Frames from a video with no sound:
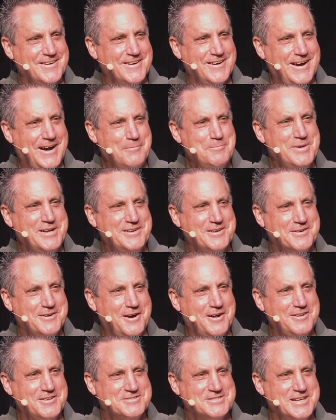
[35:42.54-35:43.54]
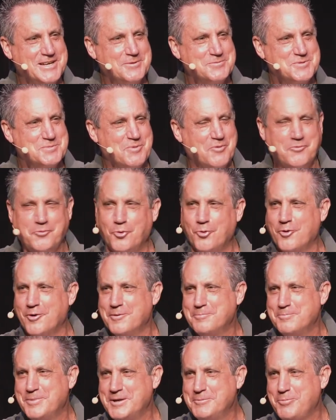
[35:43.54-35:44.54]
I've been in coliseums before,
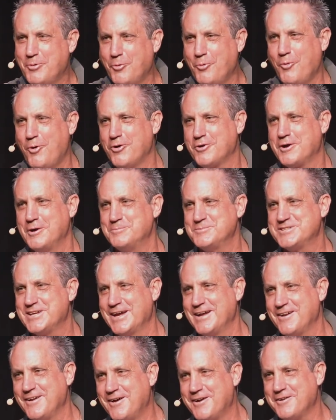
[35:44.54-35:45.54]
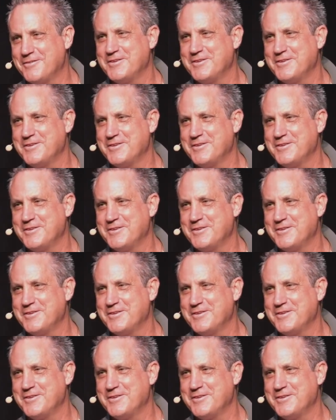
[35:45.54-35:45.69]
and people walk up and say a lot of